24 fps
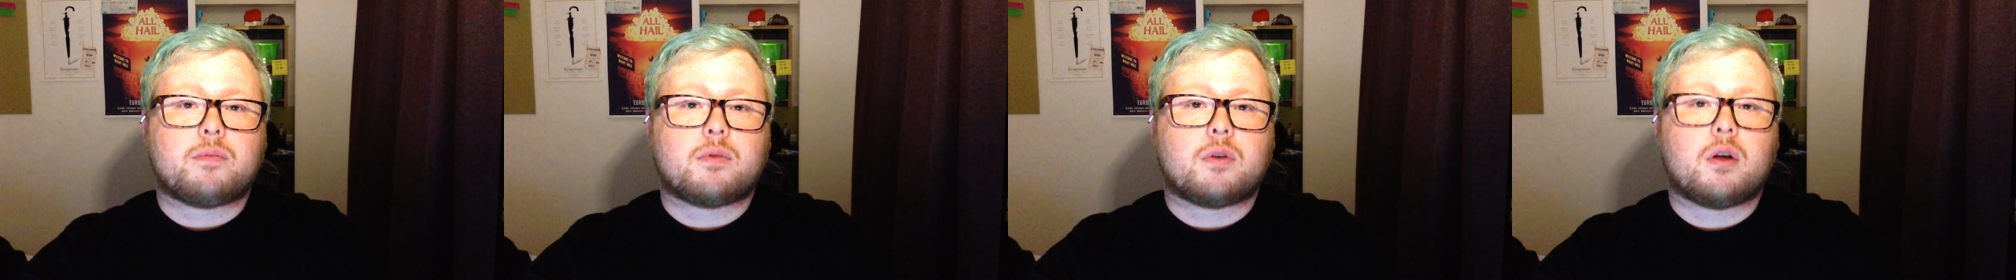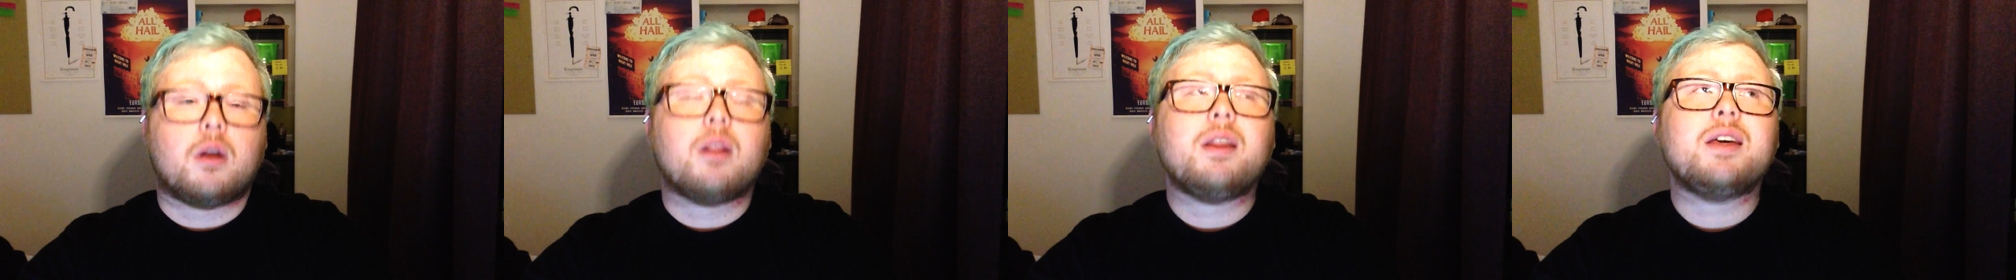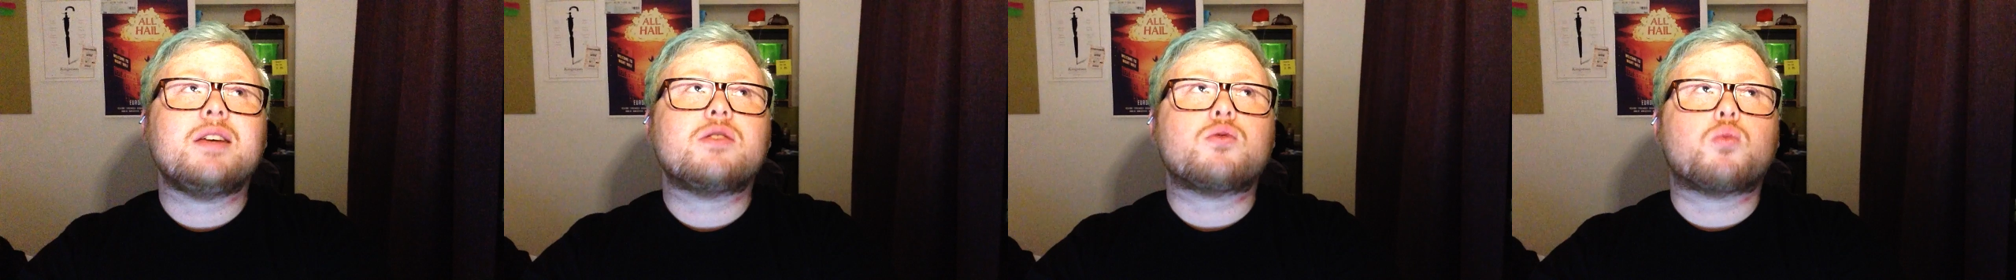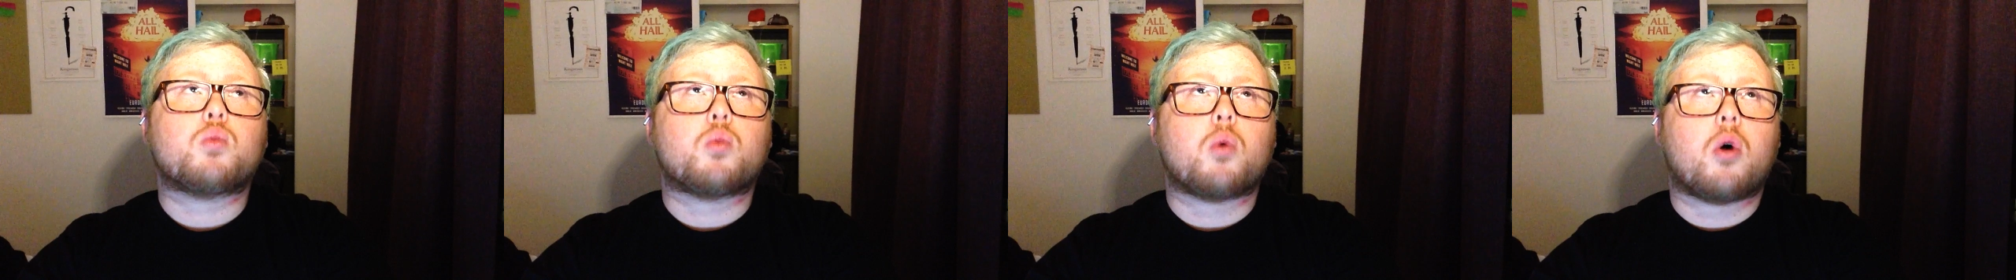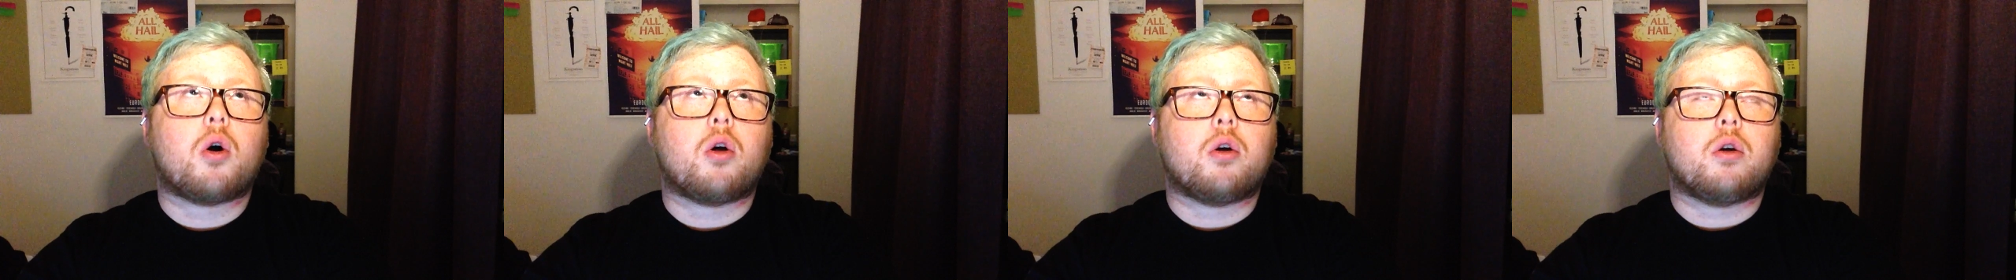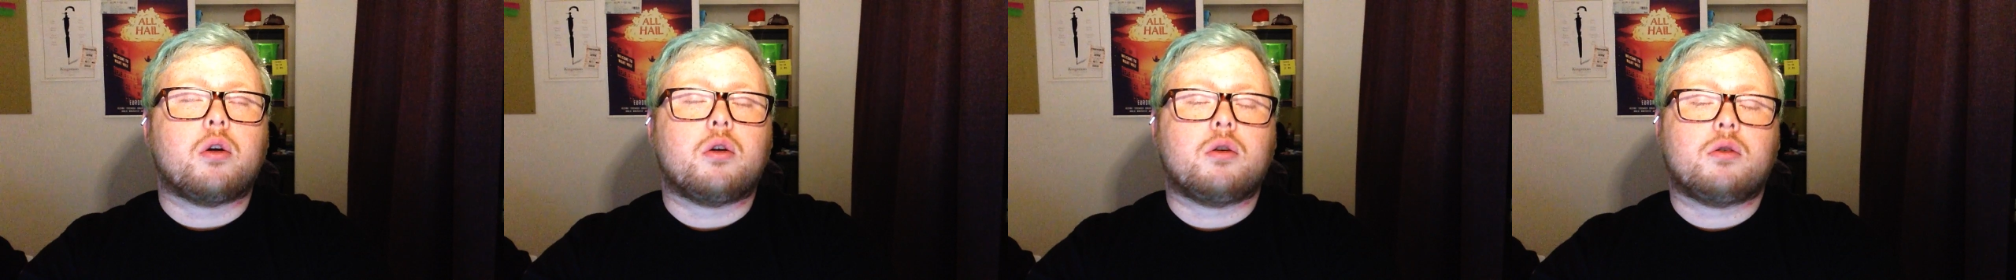at least
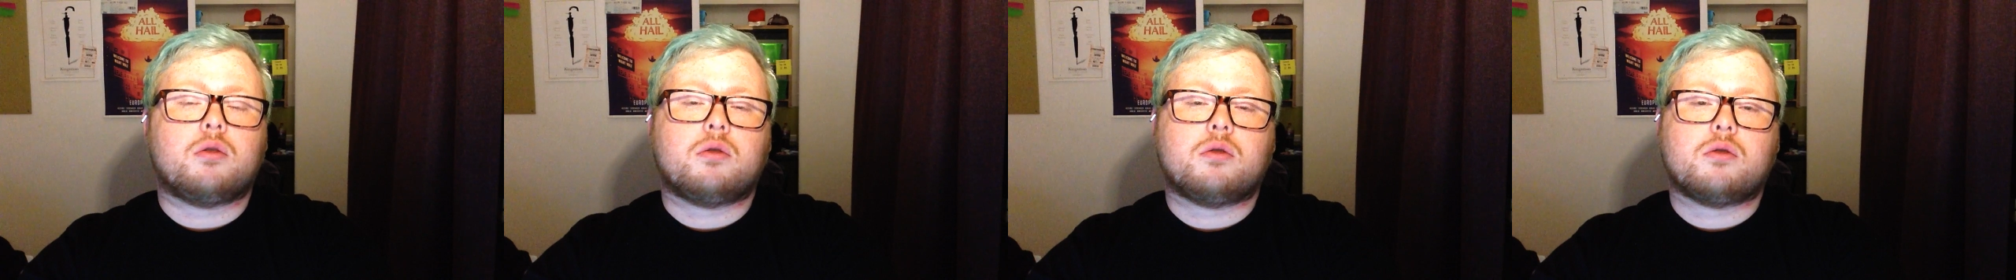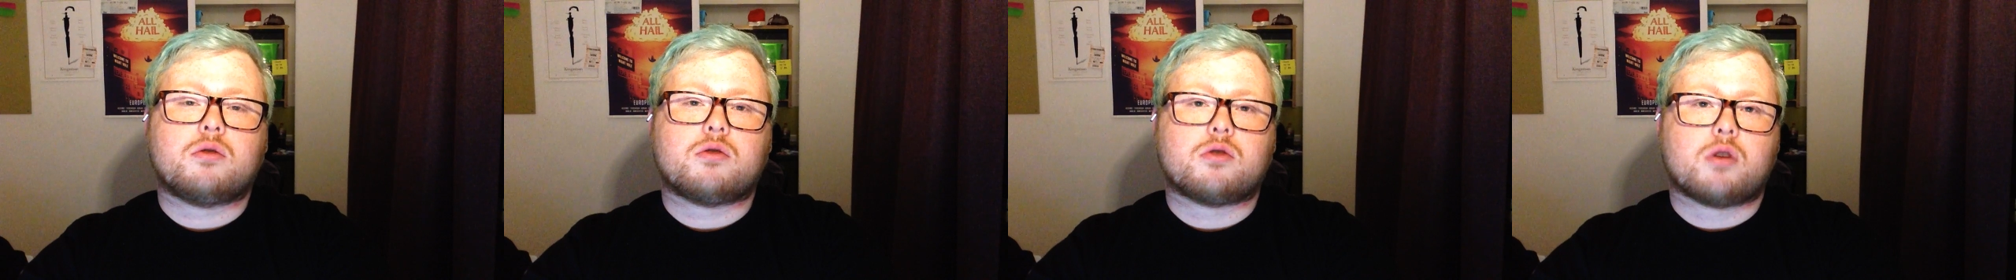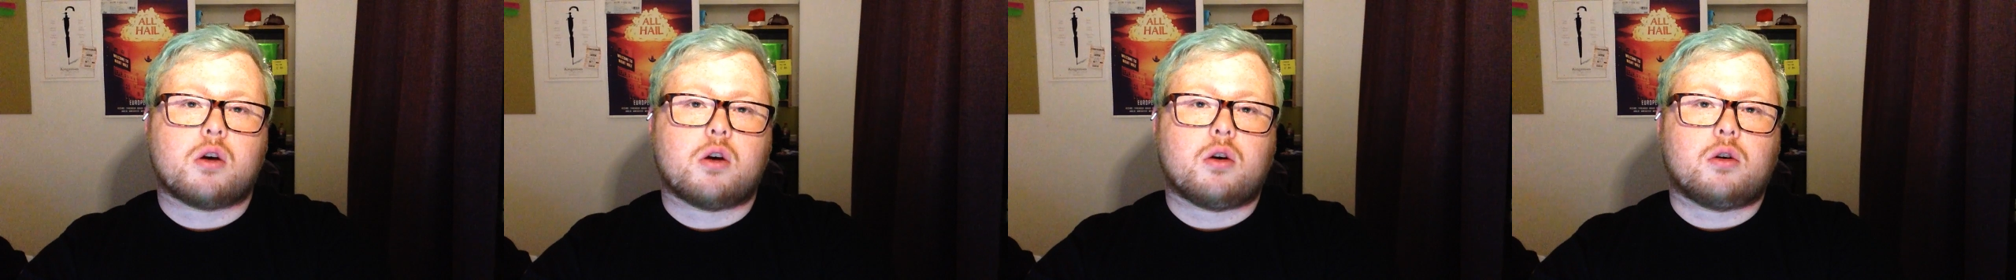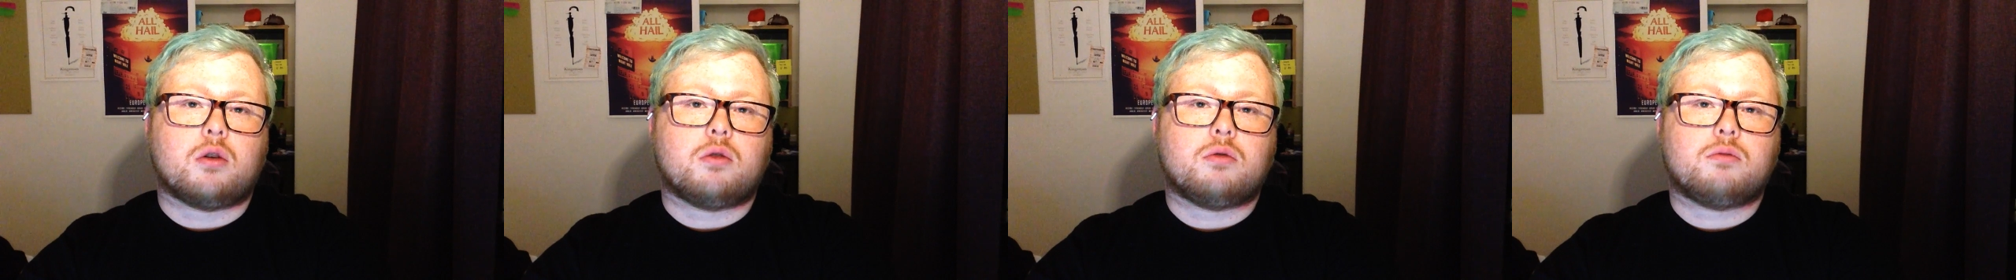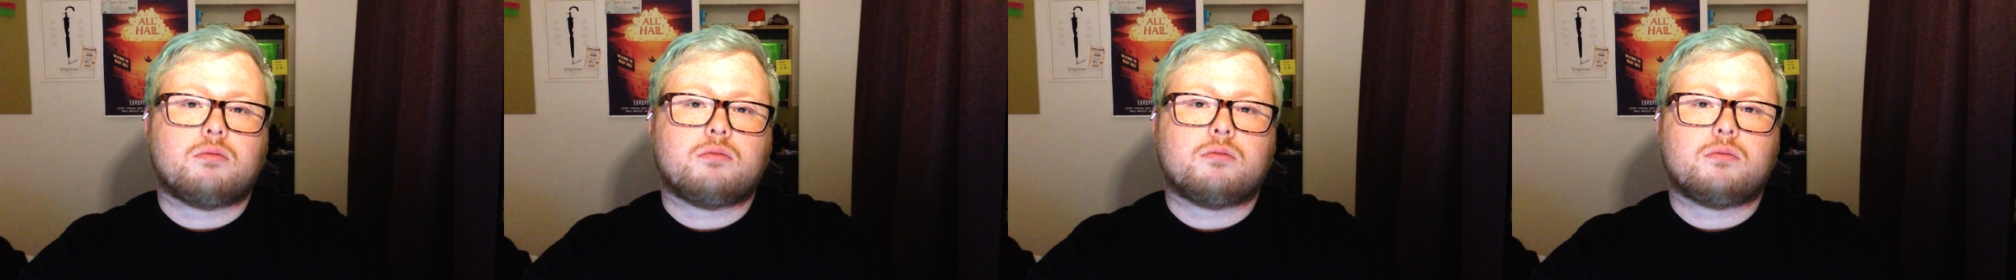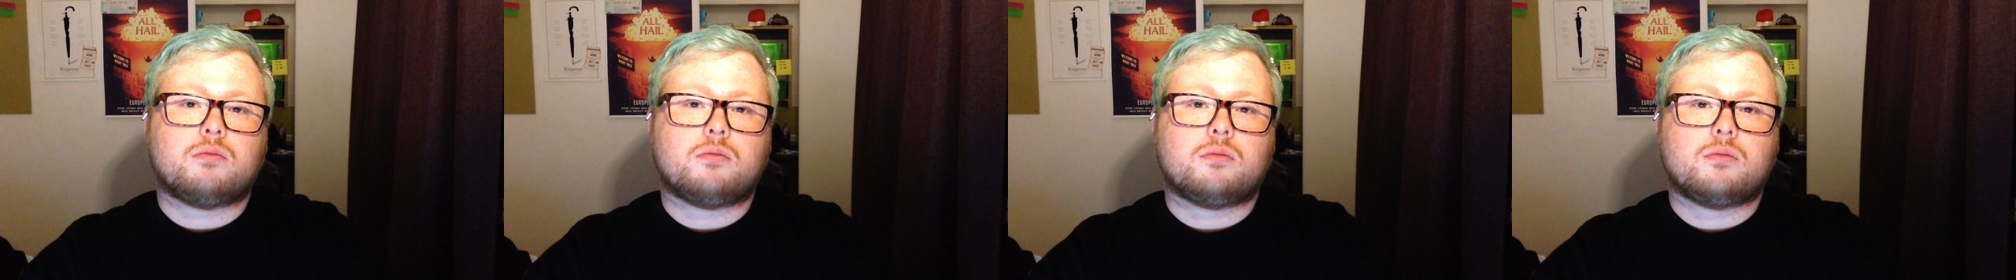one song.